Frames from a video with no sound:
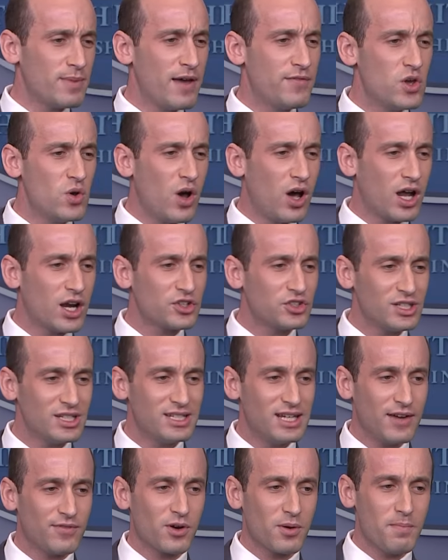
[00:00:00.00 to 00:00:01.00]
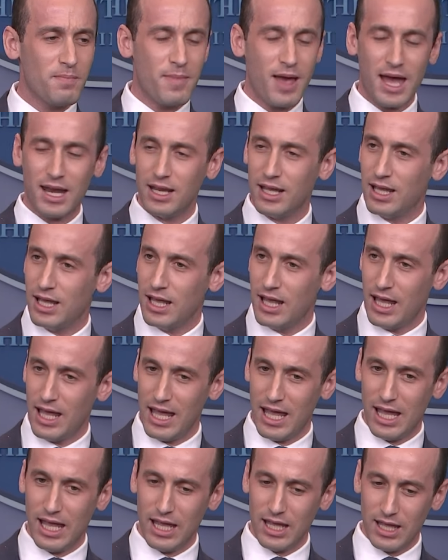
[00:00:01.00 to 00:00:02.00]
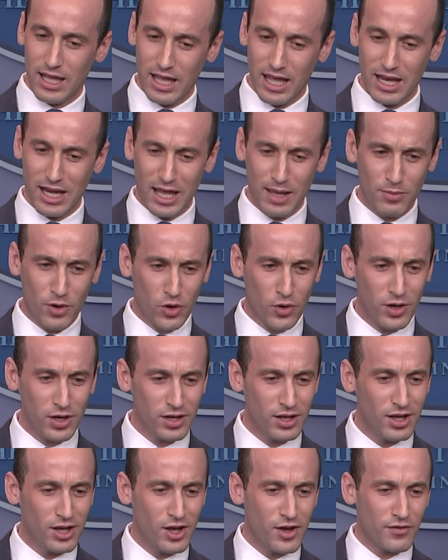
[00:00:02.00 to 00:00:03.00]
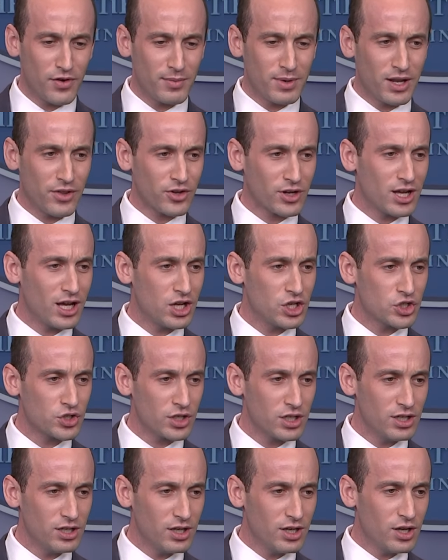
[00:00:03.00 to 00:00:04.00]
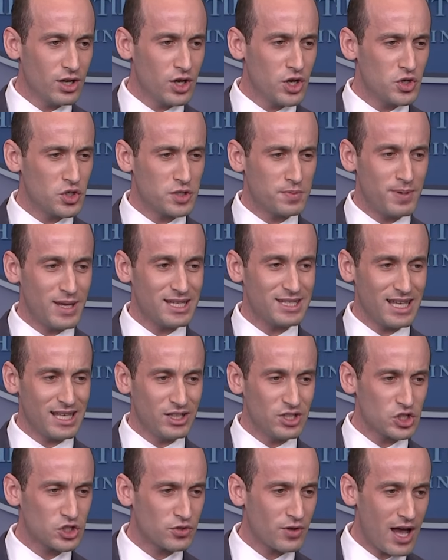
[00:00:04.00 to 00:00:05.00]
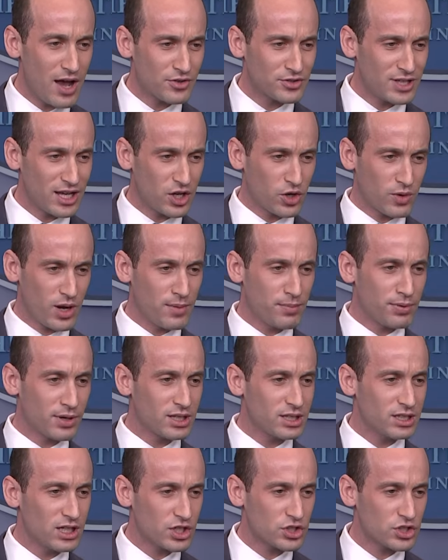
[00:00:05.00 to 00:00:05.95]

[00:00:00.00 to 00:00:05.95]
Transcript: have you honestly never met a an immigrant from another country who speaks English outside of Great Britain and